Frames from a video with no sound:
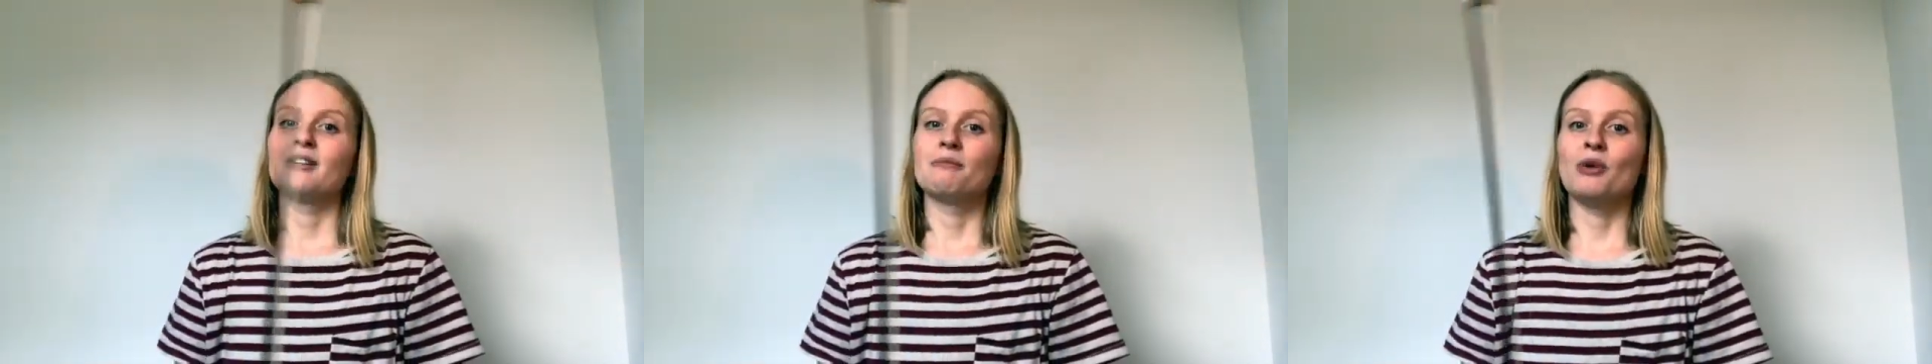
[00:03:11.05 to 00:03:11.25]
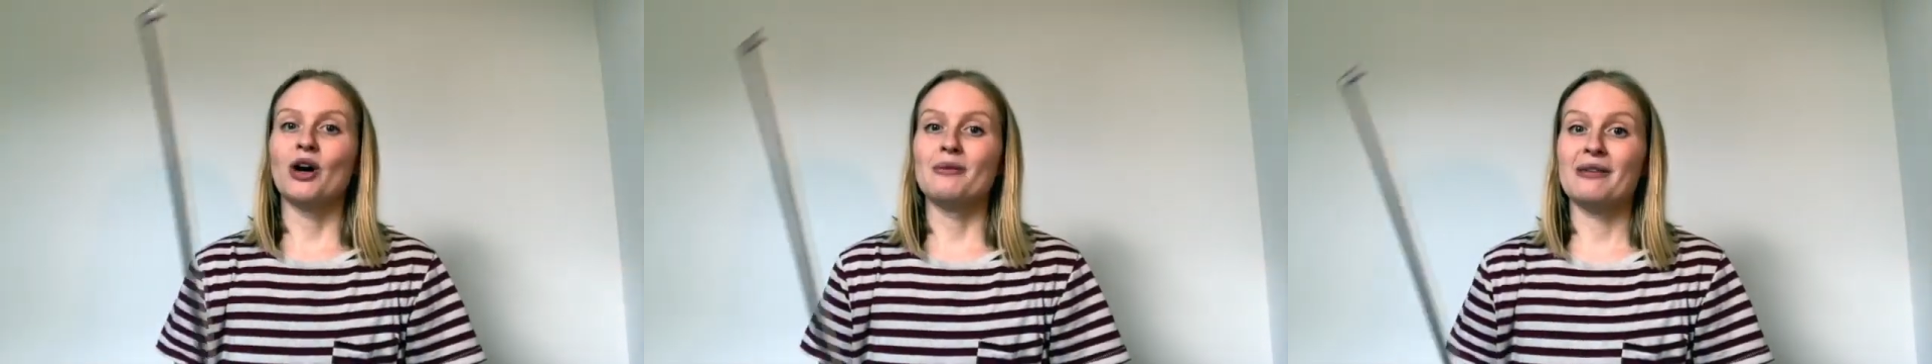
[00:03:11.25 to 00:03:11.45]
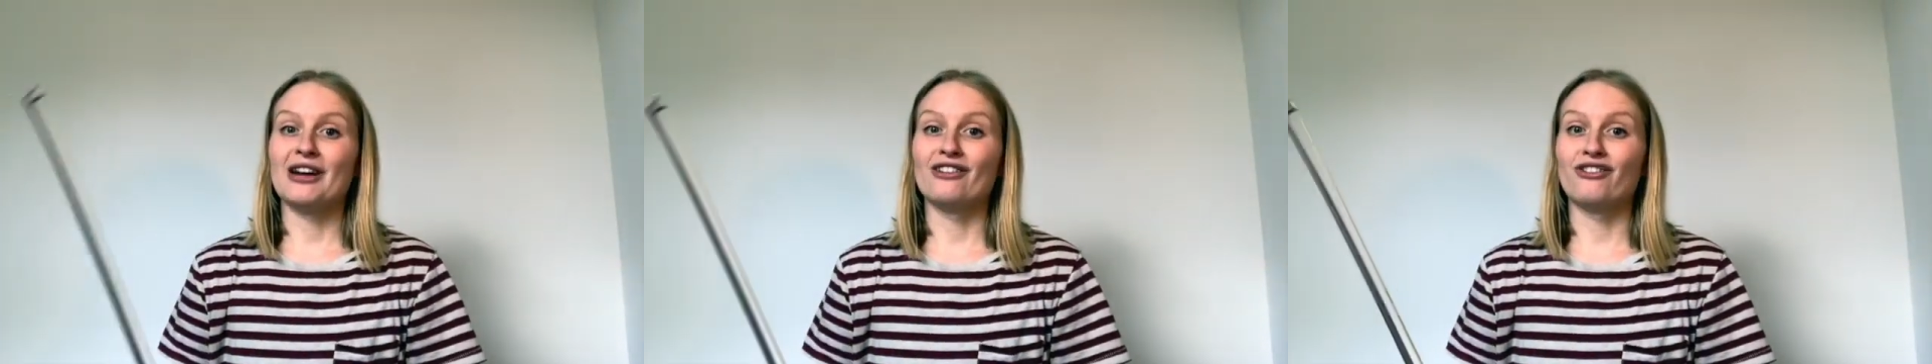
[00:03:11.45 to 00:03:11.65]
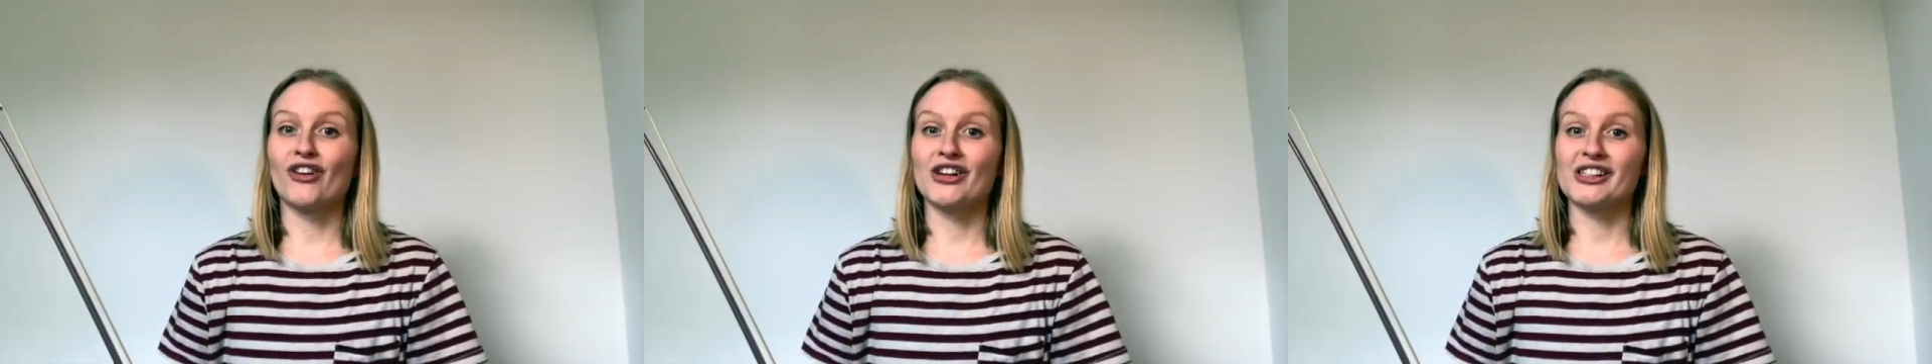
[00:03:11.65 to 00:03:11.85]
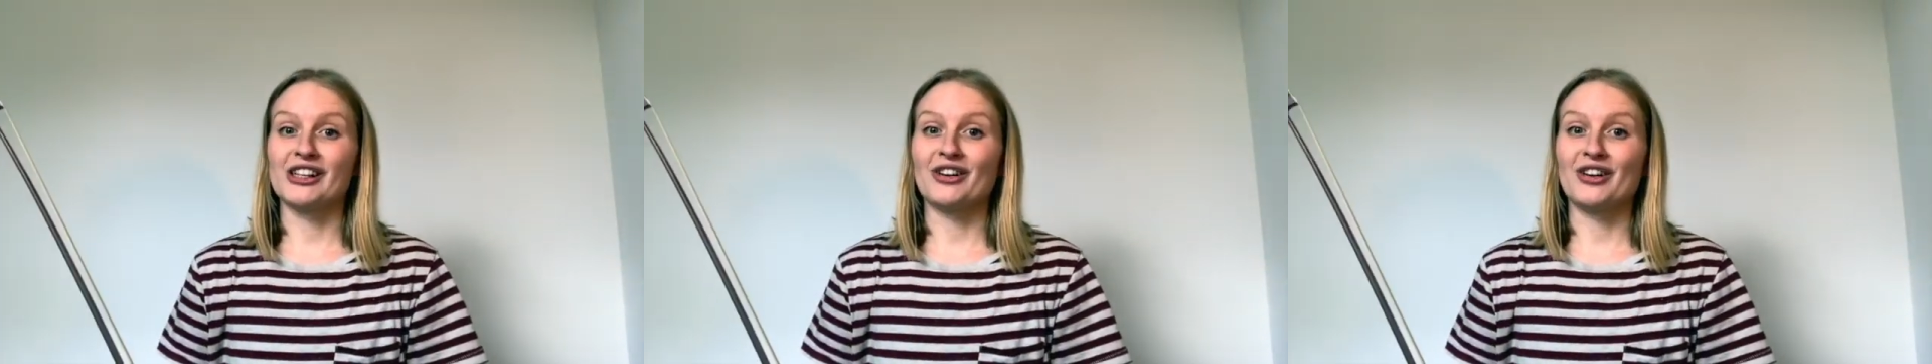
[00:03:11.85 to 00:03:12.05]
put a bit of
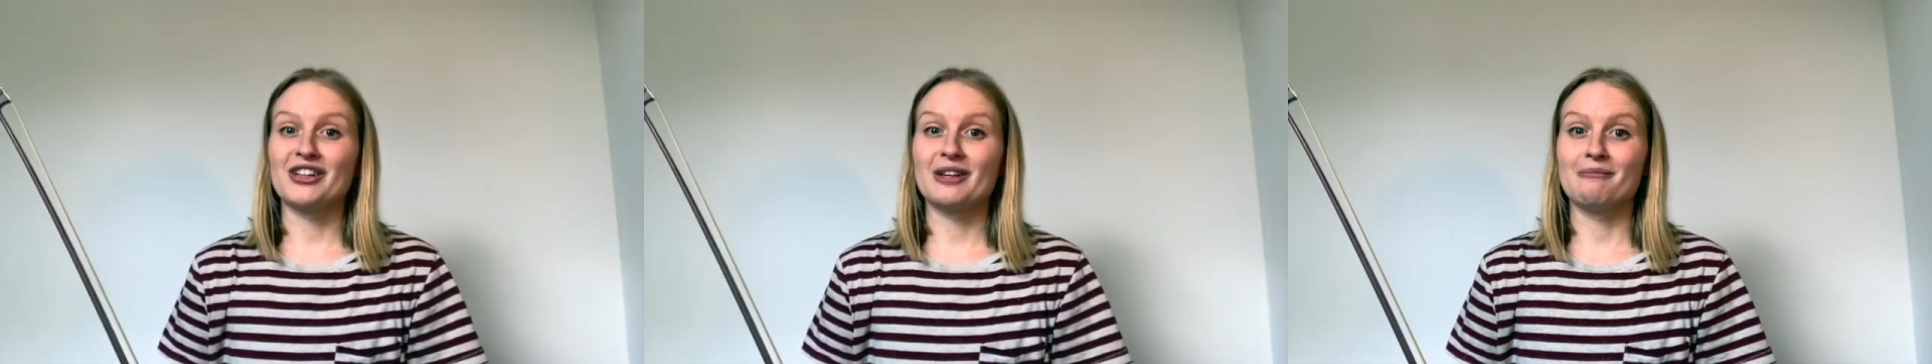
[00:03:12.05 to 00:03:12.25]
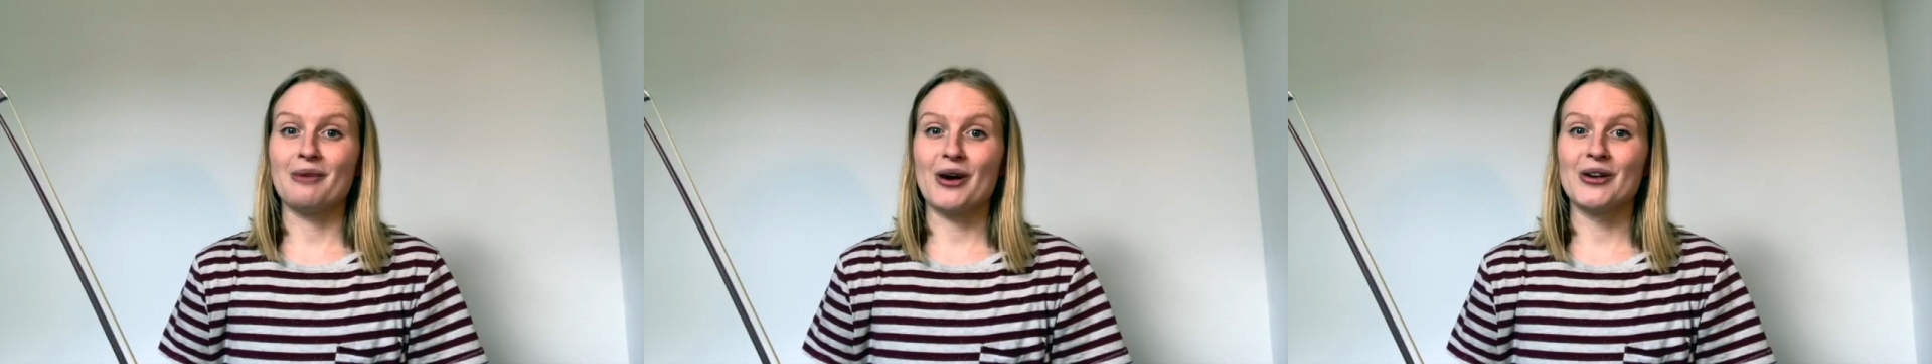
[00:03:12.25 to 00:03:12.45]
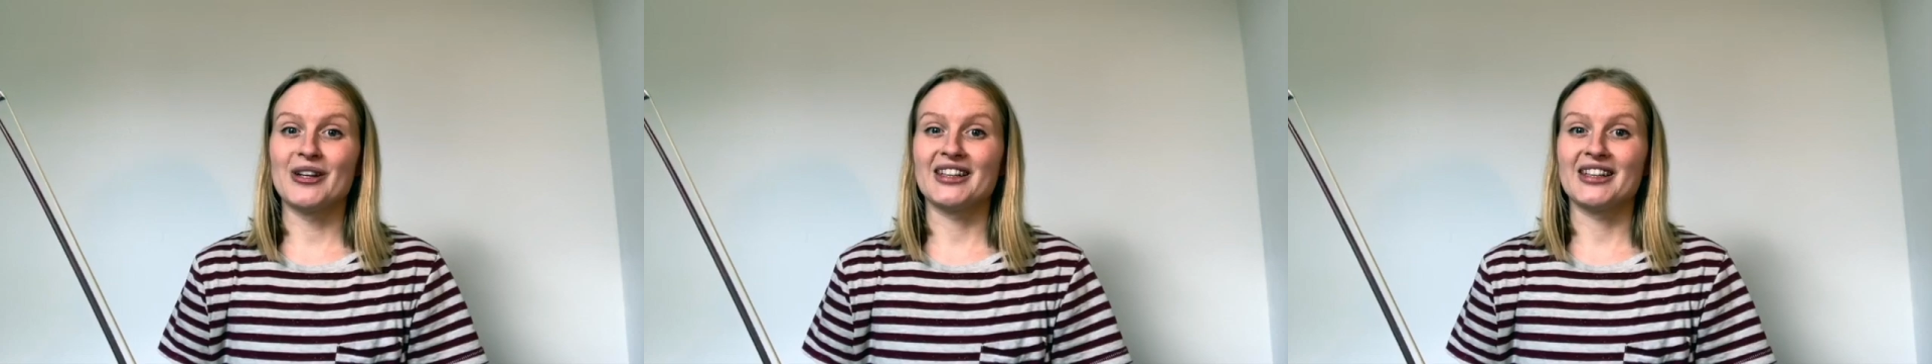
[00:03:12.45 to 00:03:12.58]
rosin on your bow